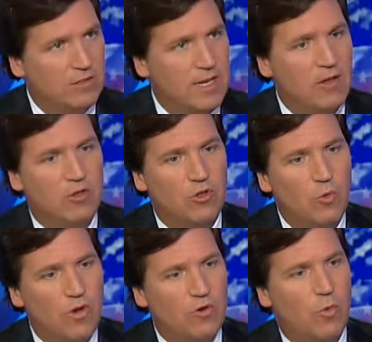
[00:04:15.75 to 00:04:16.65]
Now, you
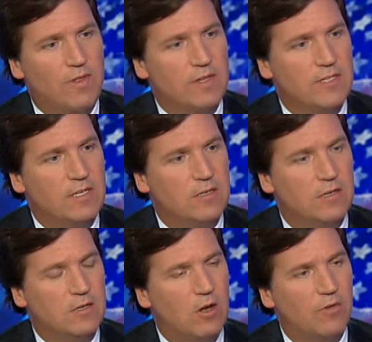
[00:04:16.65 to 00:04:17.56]
underwent this as an
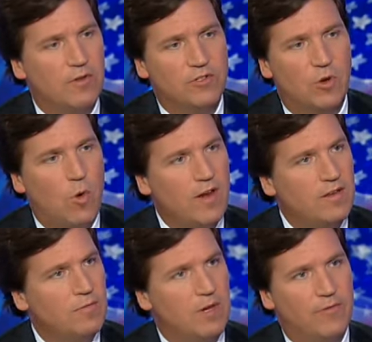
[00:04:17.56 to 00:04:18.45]
adult. There's a quantum
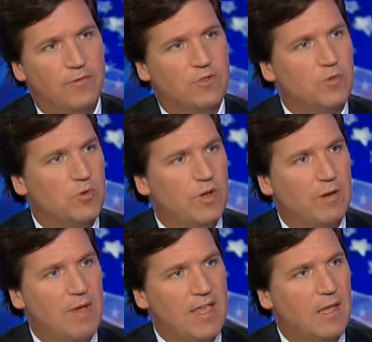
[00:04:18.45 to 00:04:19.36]
difference between
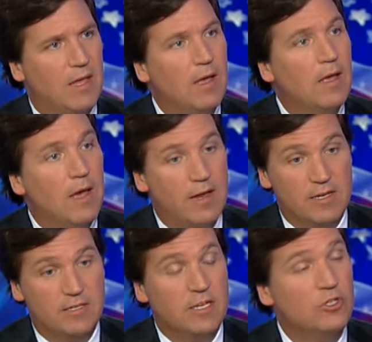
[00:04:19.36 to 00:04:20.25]
making a
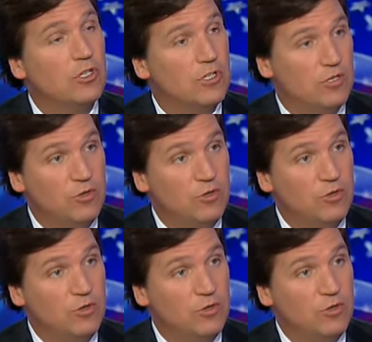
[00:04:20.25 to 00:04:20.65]
decision to do